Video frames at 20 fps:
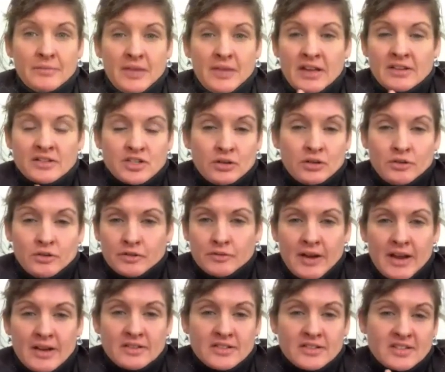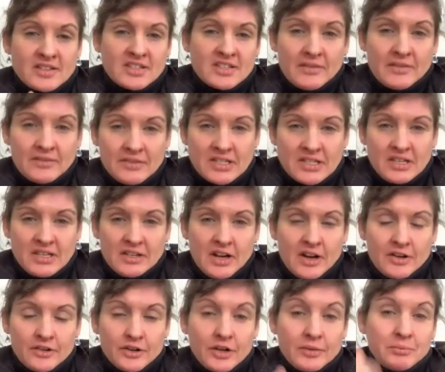so the rent is $1,700
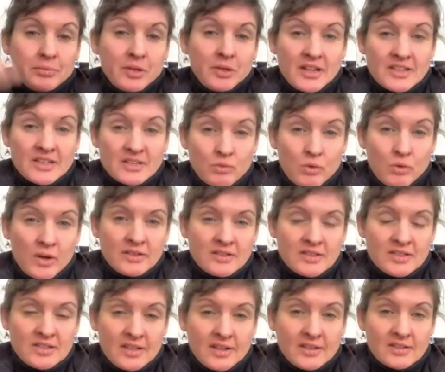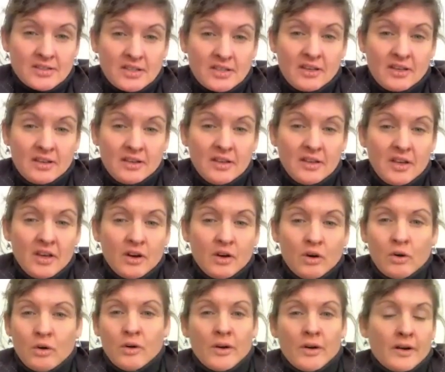plus $160,
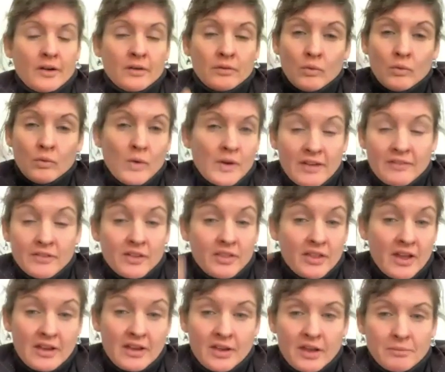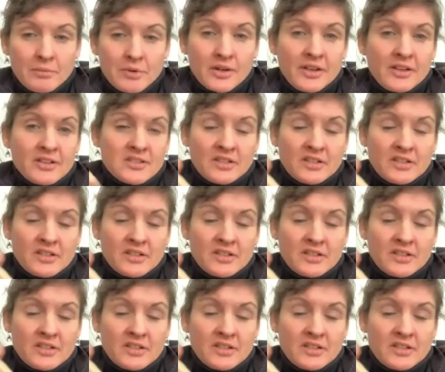or right, whatever that number is.